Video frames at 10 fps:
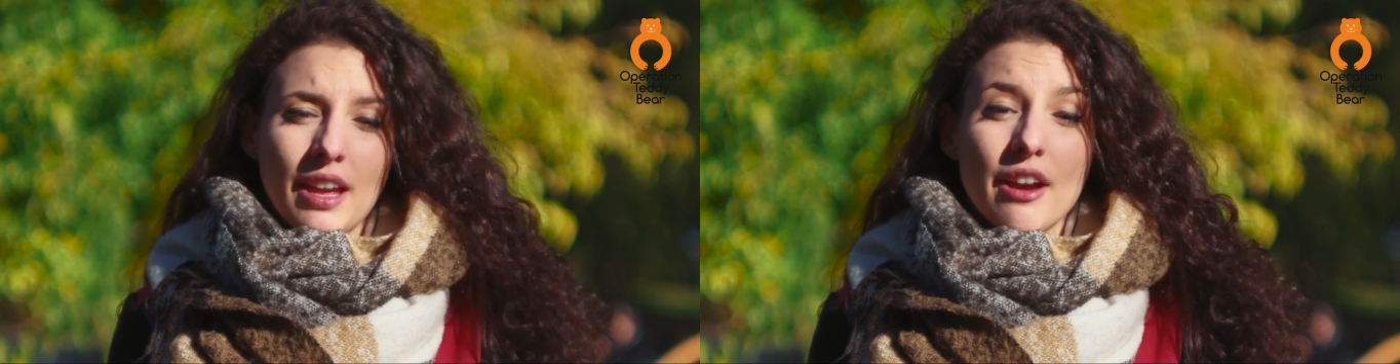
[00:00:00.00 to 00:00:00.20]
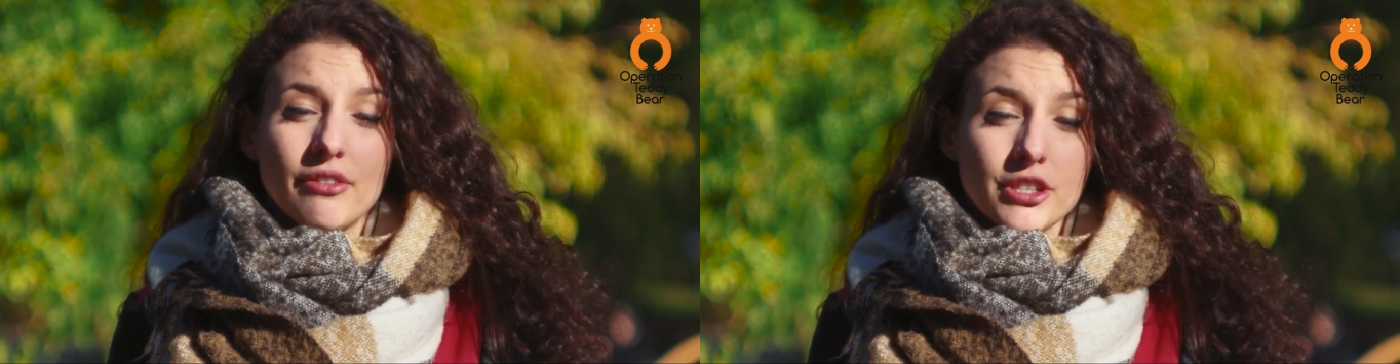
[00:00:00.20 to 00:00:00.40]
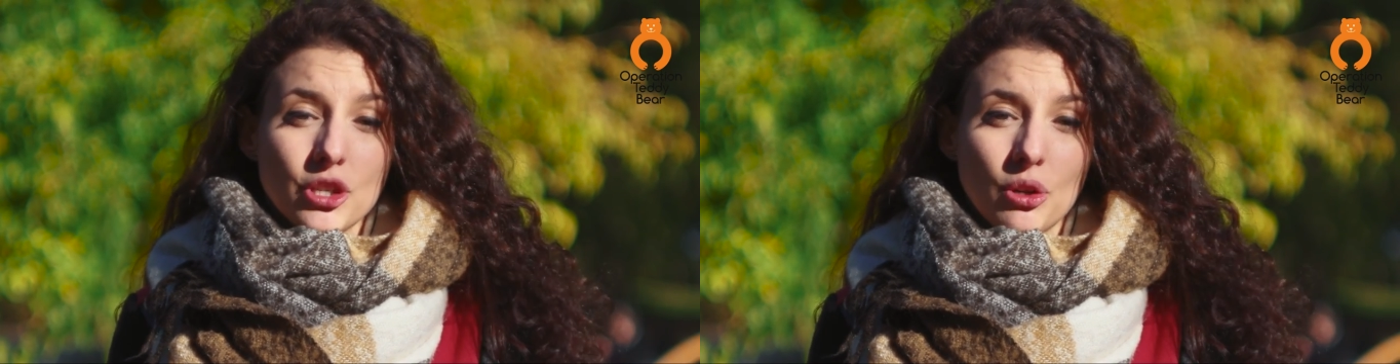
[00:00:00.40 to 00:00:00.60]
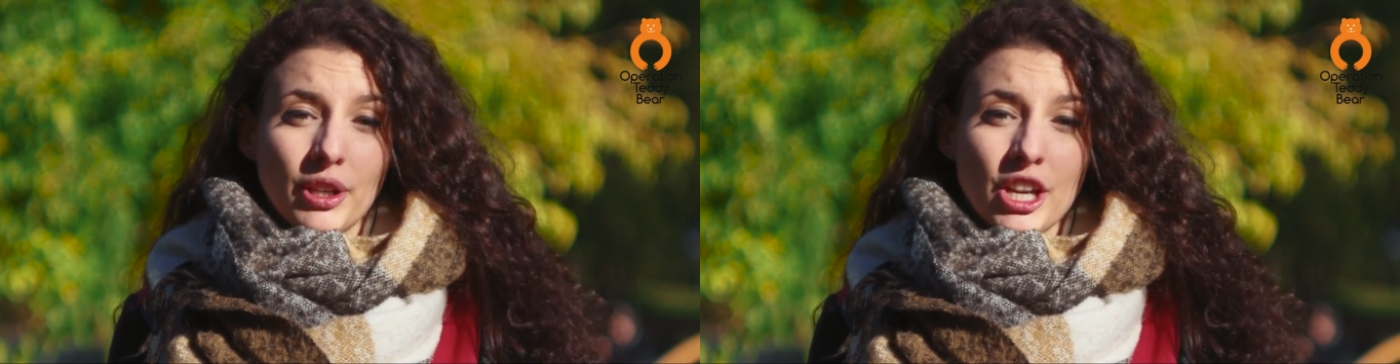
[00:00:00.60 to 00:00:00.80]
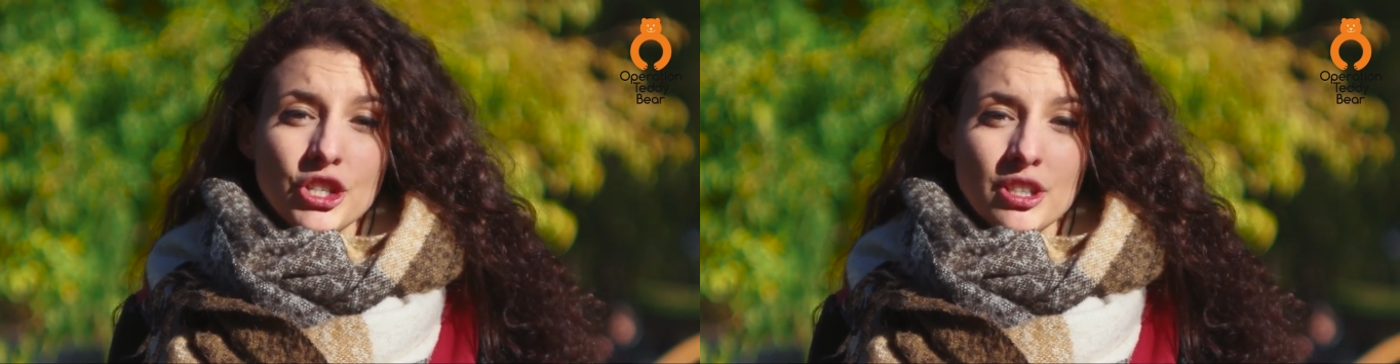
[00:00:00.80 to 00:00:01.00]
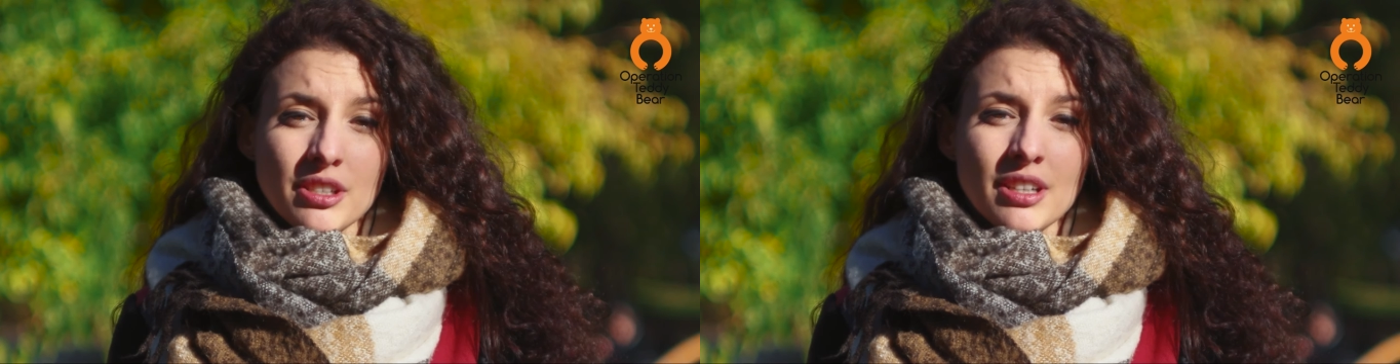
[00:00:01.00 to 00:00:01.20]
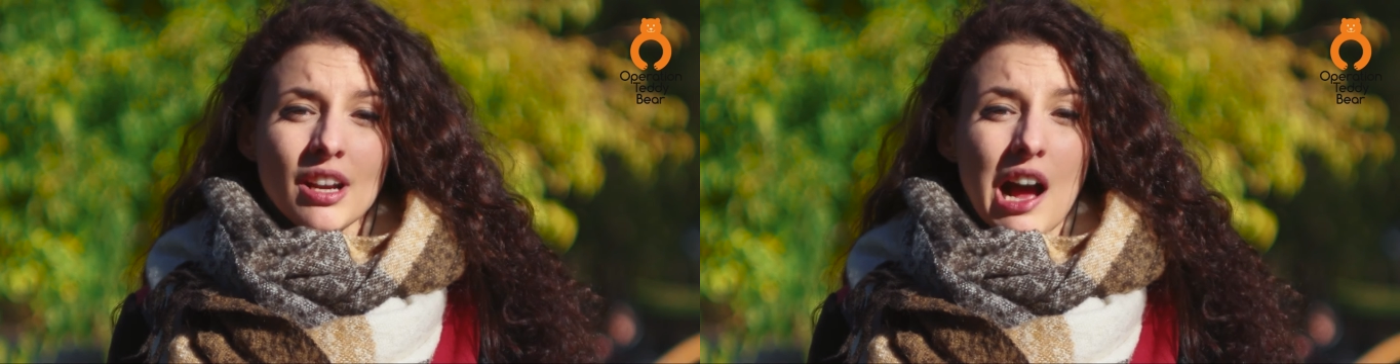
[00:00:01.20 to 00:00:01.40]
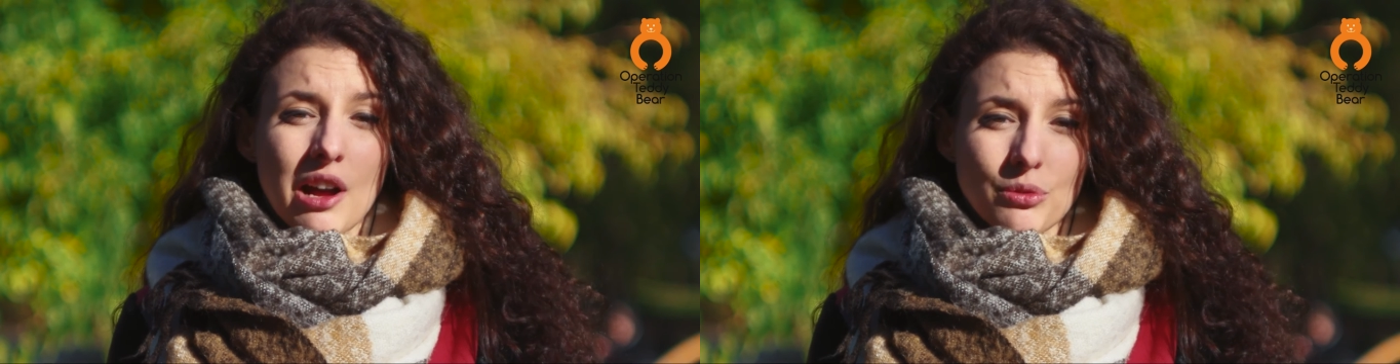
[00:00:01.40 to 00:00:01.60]
Every donation
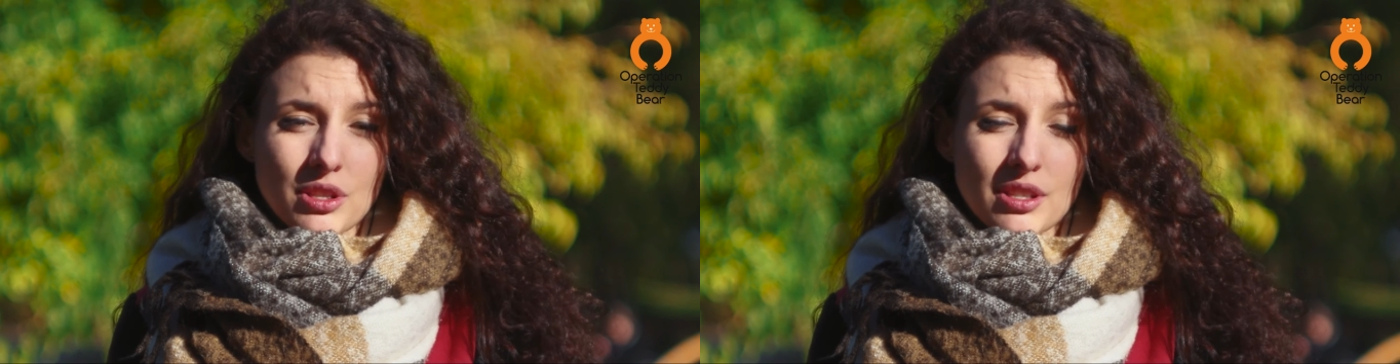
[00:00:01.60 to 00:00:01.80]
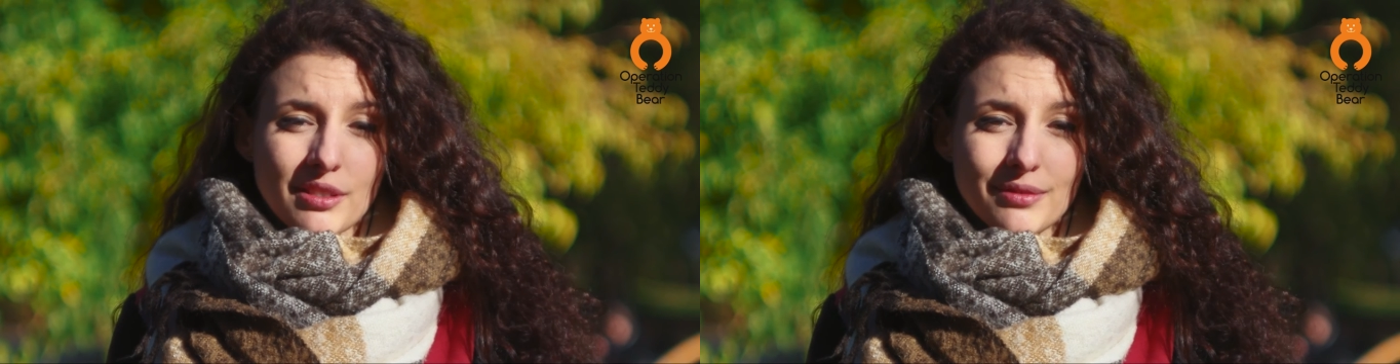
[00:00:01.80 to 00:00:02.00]
counts.